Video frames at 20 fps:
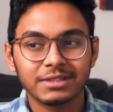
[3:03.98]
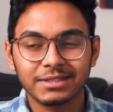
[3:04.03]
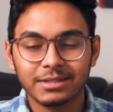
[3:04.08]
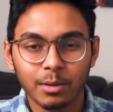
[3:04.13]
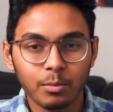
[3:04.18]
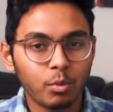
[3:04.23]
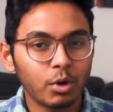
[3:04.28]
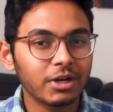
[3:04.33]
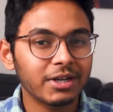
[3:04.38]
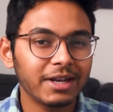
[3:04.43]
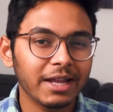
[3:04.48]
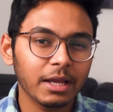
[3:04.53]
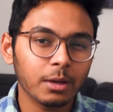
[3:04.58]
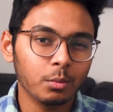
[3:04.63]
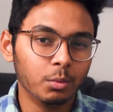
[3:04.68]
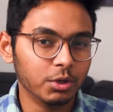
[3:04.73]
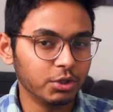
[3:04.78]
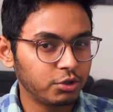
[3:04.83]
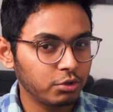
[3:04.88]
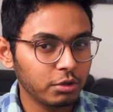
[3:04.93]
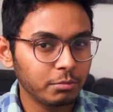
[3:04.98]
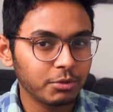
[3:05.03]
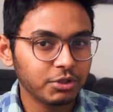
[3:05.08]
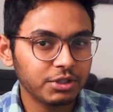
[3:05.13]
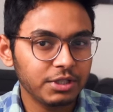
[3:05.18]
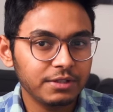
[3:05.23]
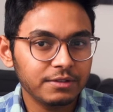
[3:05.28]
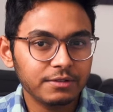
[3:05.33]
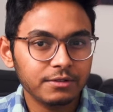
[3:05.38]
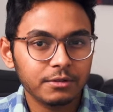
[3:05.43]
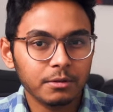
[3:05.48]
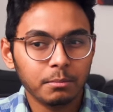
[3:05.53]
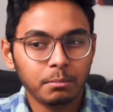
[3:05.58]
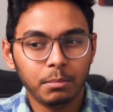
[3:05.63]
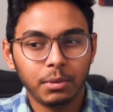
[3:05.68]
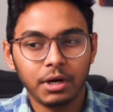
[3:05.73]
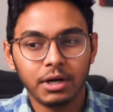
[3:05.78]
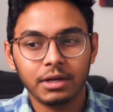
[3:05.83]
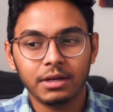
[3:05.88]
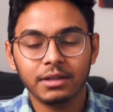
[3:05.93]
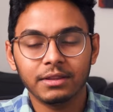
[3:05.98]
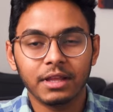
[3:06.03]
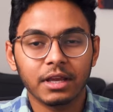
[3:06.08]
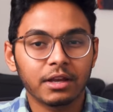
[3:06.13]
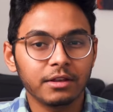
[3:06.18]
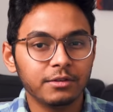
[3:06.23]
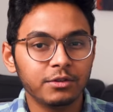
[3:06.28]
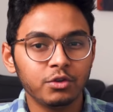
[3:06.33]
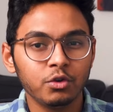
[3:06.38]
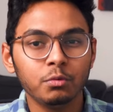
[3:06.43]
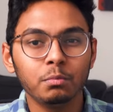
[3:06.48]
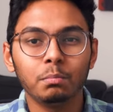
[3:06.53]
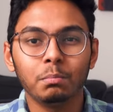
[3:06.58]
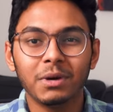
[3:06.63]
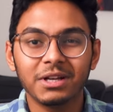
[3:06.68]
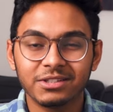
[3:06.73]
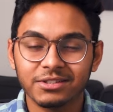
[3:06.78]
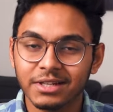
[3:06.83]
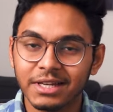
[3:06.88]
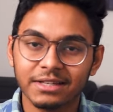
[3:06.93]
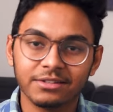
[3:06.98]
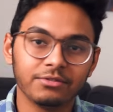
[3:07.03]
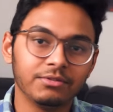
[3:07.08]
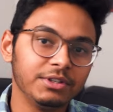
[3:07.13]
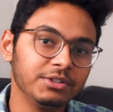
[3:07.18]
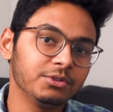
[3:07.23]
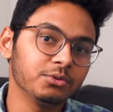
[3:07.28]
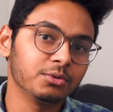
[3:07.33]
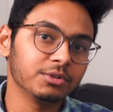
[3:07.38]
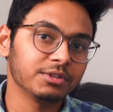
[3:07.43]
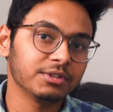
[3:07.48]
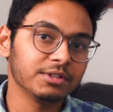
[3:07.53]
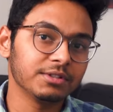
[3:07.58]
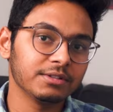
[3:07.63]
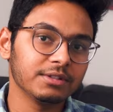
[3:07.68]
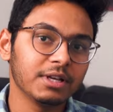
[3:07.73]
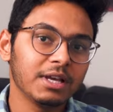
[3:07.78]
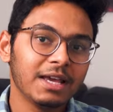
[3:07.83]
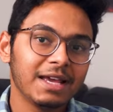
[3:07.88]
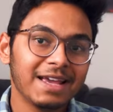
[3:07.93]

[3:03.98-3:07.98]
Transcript: somewhat like virtual machines, but they consume much less resources.